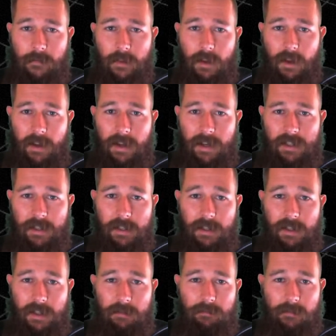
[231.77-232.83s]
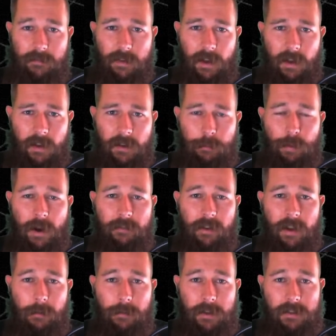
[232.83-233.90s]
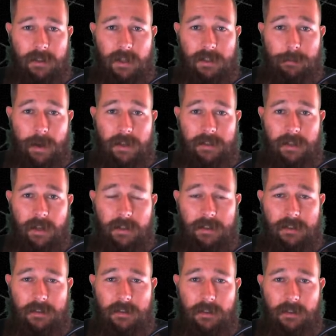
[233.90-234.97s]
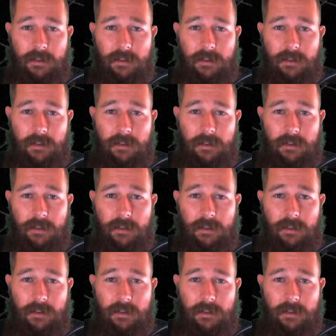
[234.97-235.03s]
and actually private companies like SpaceX